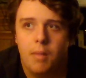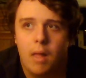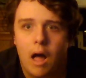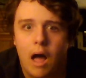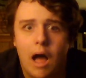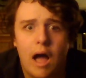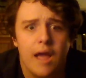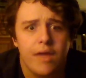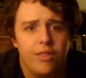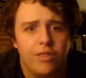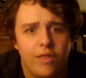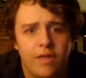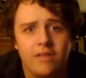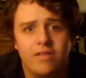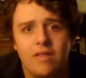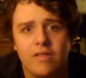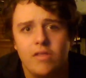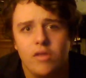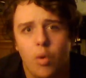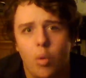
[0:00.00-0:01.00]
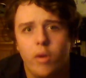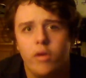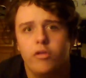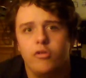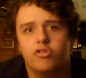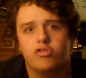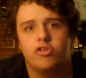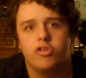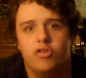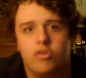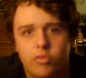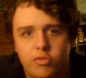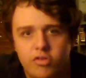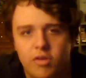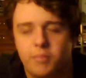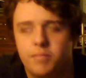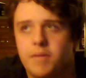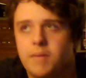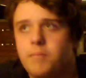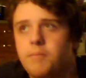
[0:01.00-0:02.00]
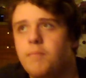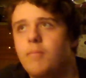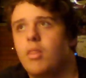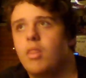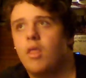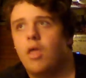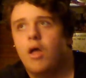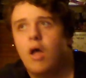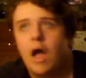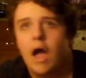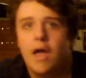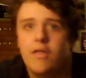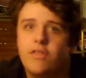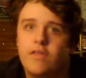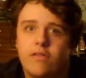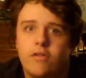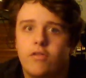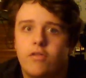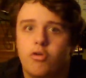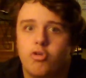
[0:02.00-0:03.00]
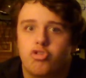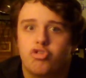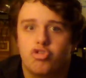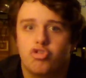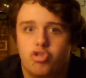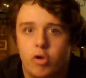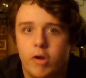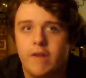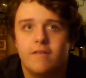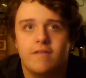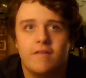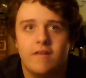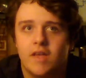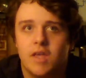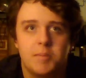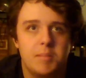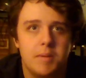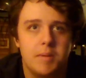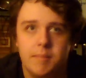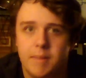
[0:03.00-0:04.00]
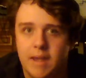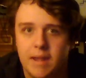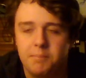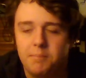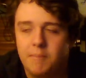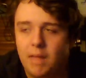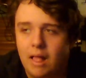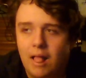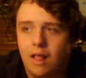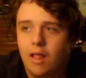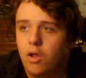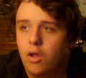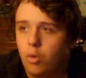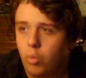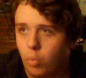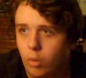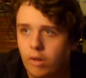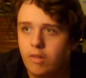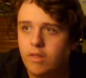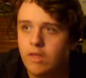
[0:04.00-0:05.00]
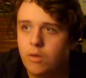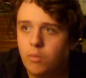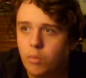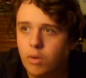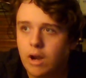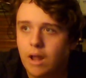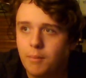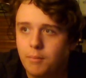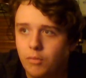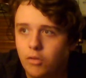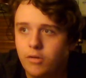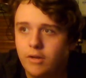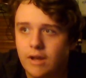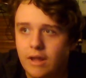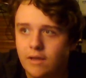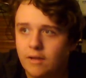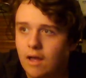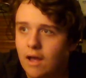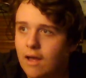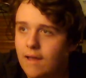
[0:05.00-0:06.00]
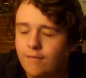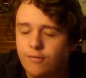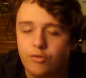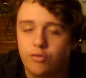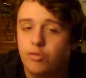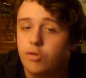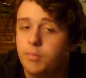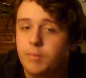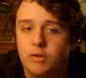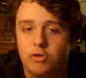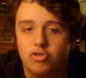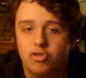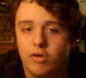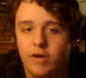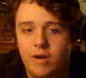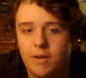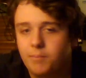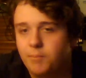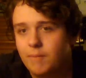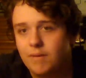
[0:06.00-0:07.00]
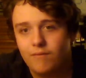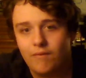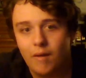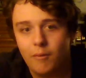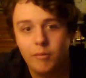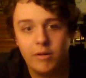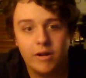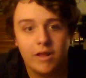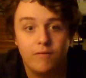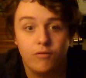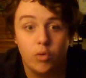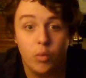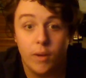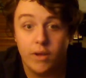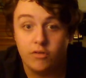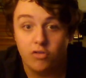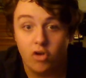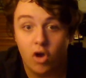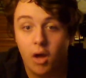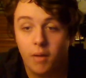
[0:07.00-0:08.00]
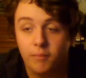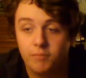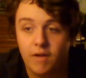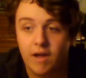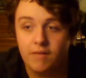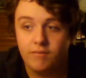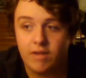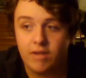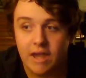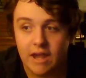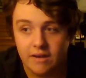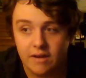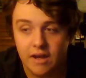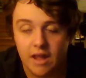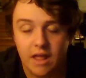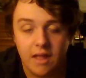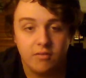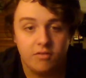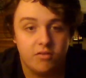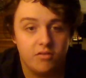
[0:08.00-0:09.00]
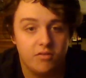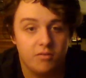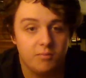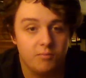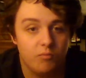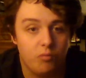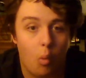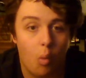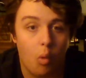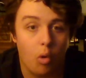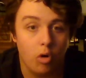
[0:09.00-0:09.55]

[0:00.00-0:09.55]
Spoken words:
I think that the Oilers could do something. I think that there's trades that can be made. Really, when I'm looking at guys who could be traded, if I were to give you a top 5 candidates for